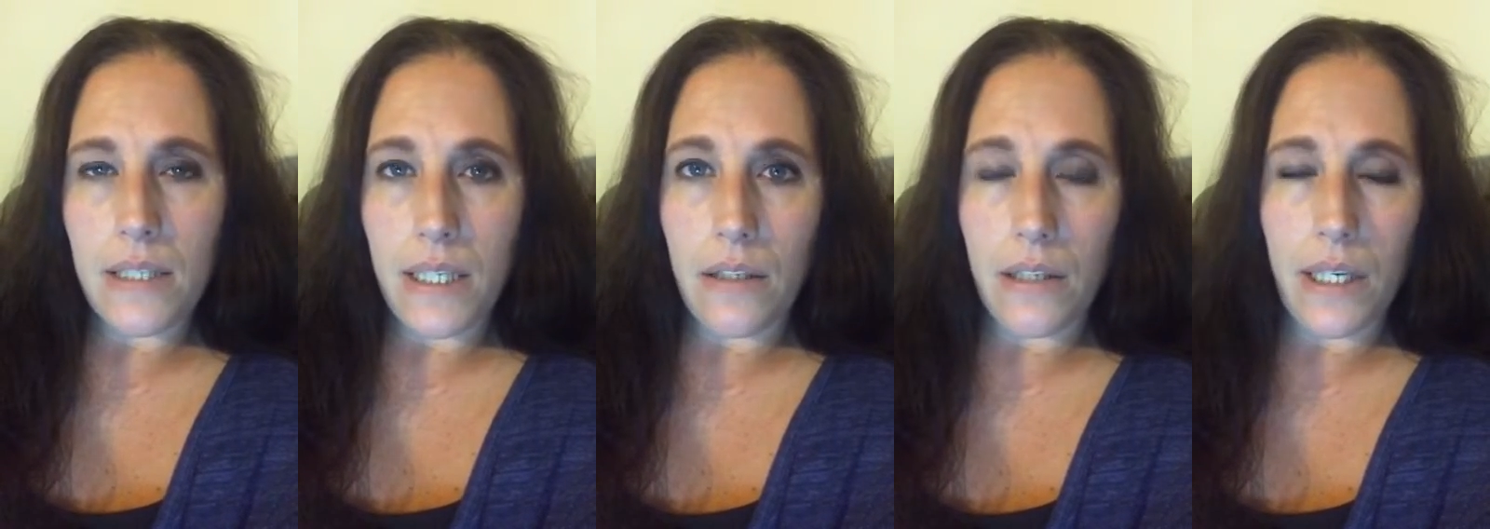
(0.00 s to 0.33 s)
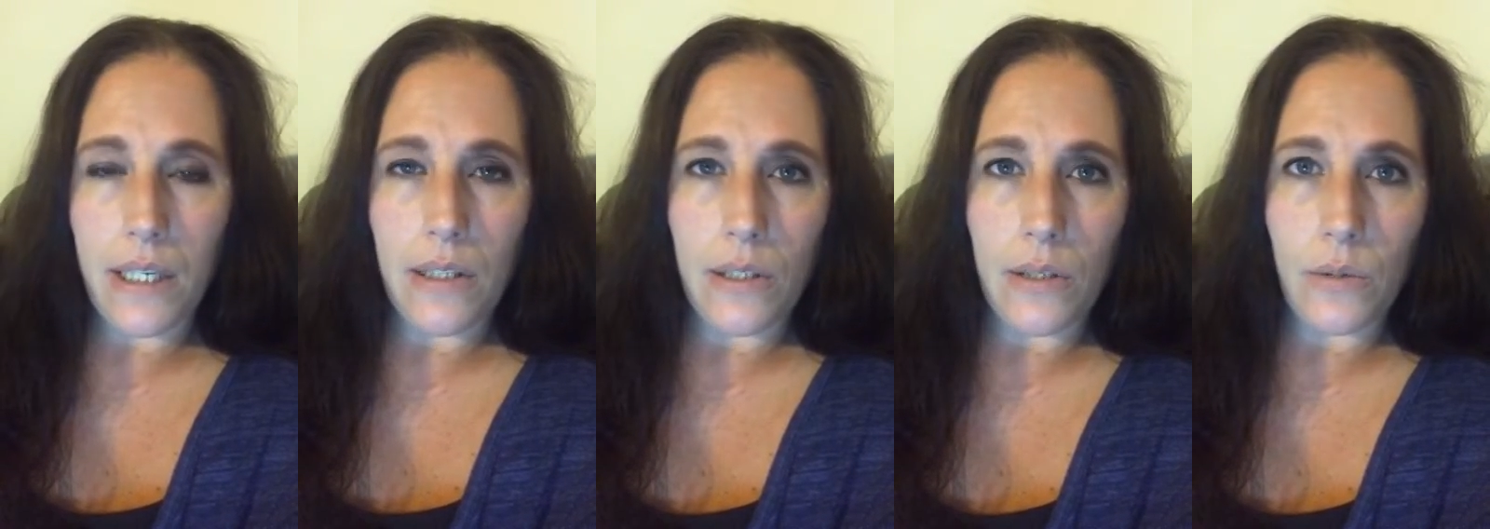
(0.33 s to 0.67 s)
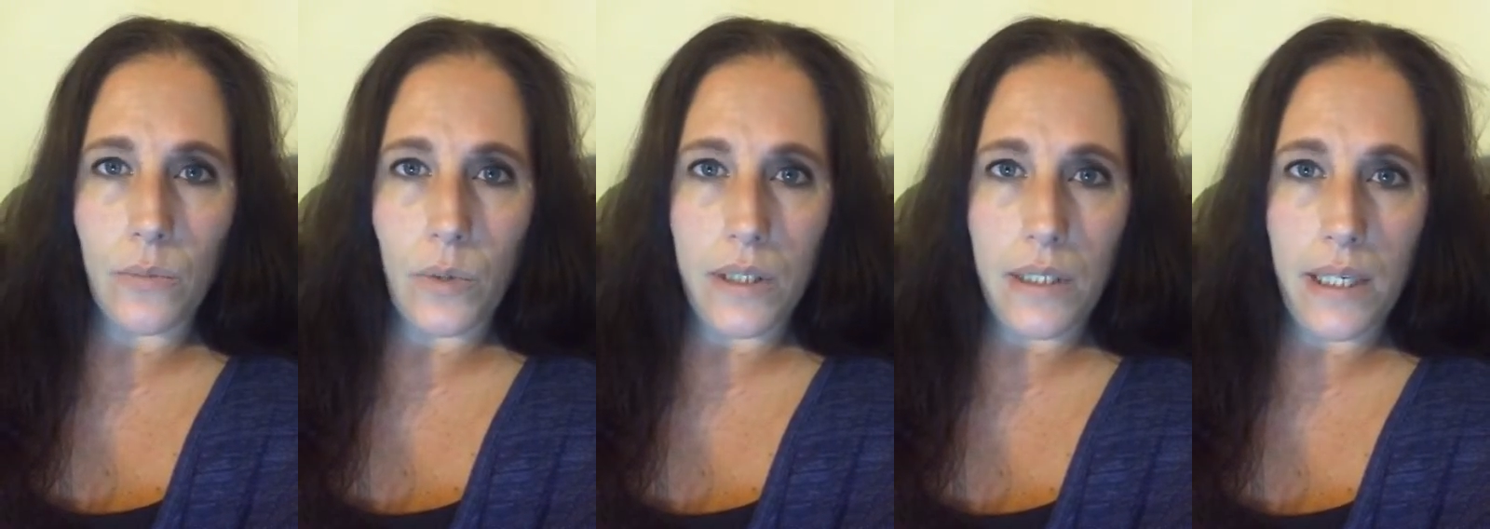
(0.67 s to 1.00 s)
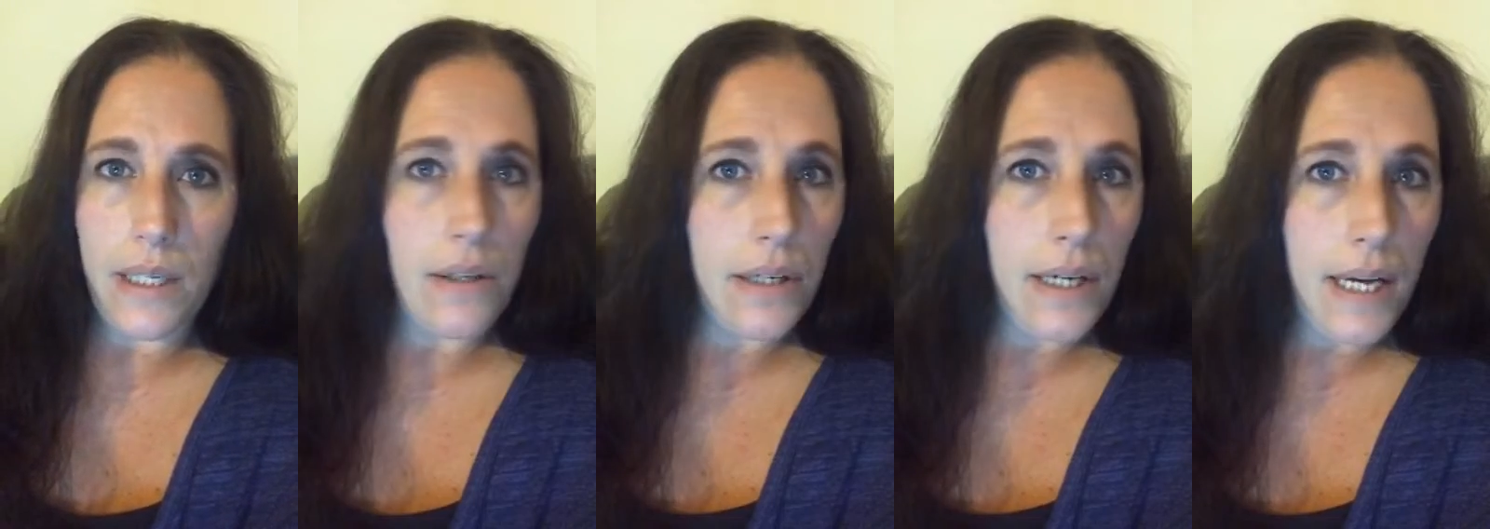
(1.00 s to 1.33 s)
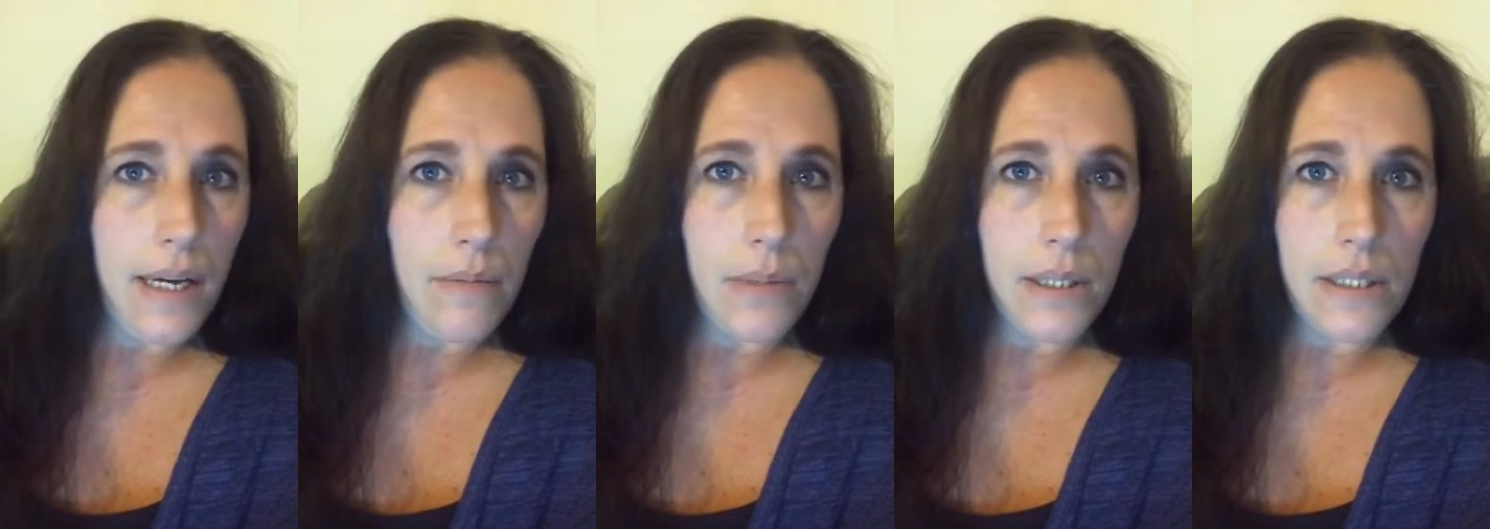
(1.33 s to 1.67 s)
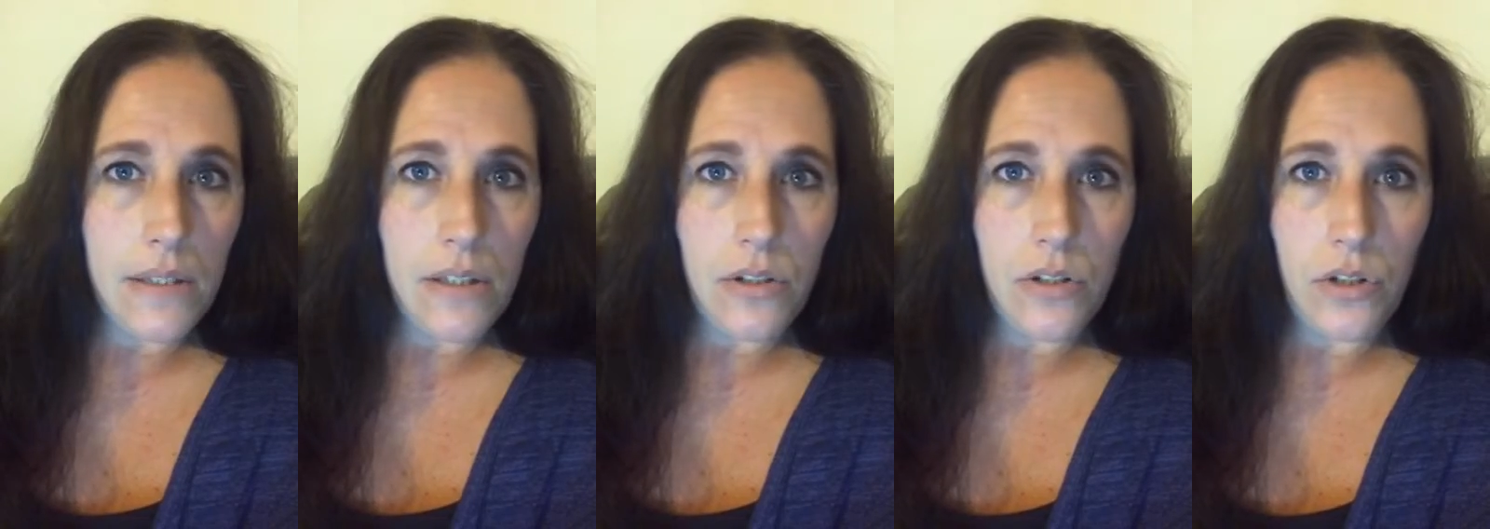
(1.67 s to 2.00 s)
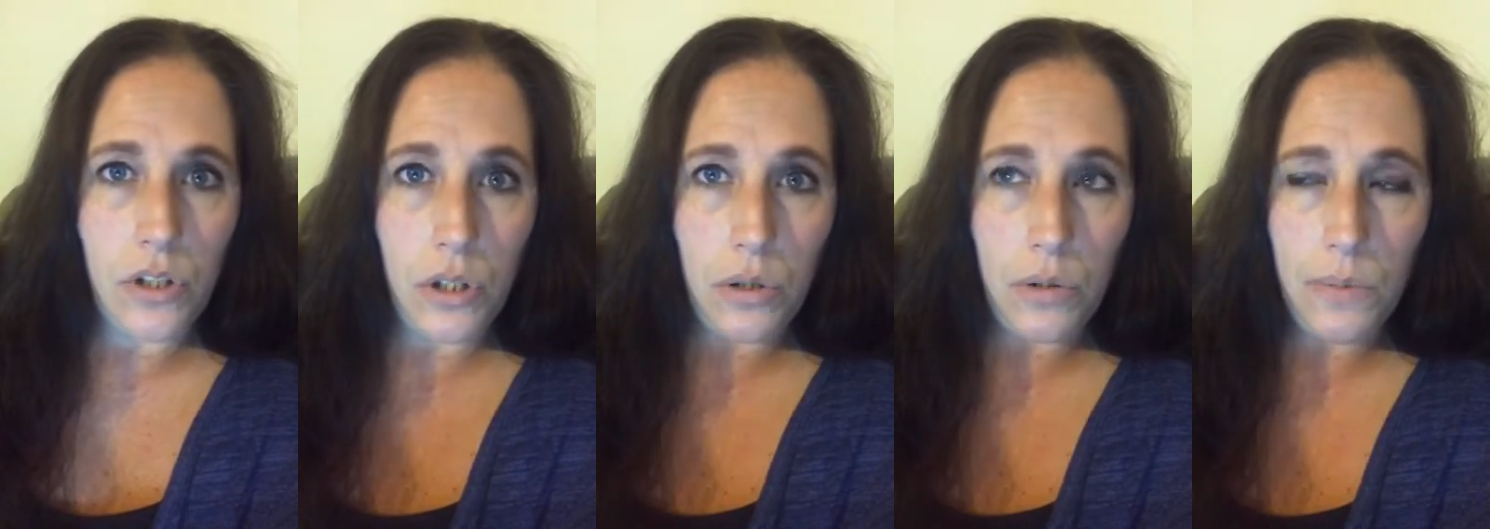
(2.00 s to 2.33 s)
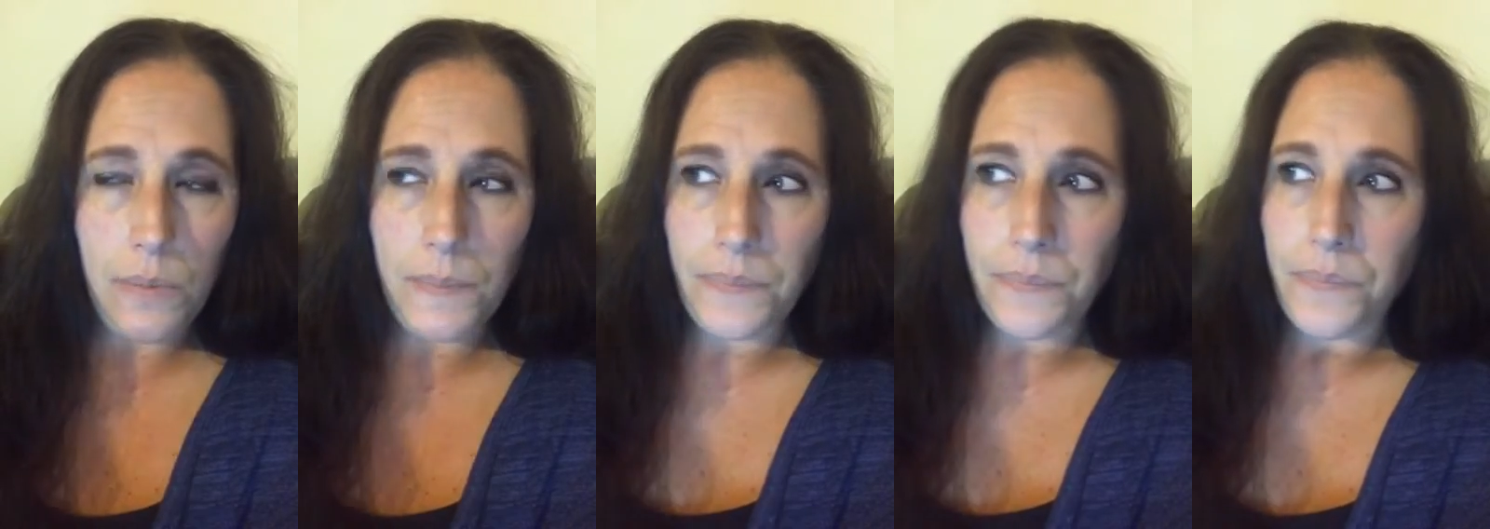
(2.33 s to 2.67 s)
here at home with the internet because it's new.